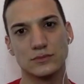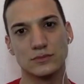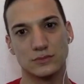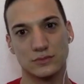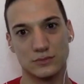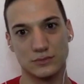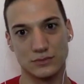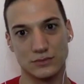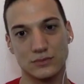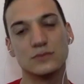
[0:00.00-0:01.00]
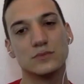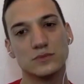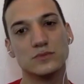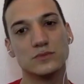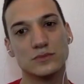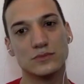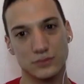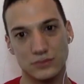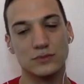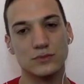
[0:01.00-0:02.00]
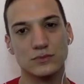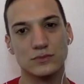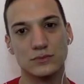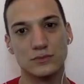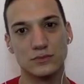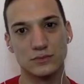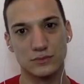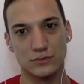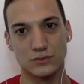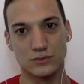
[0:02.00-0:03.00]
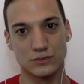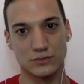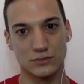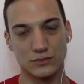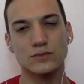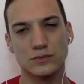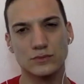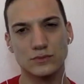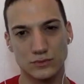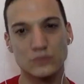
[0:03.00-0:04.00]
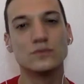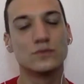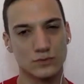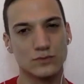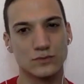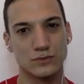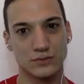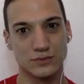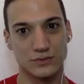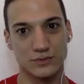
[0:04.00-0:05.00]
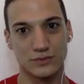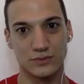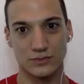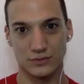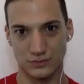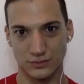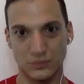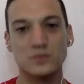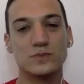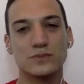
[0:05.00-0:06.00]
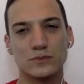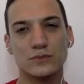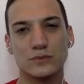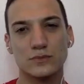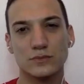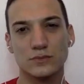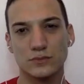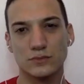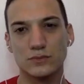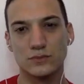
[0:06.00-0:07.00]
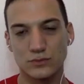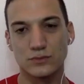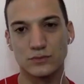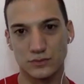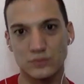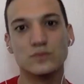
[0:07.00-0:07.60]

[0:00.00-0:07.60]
No words are spoken by the person on screen.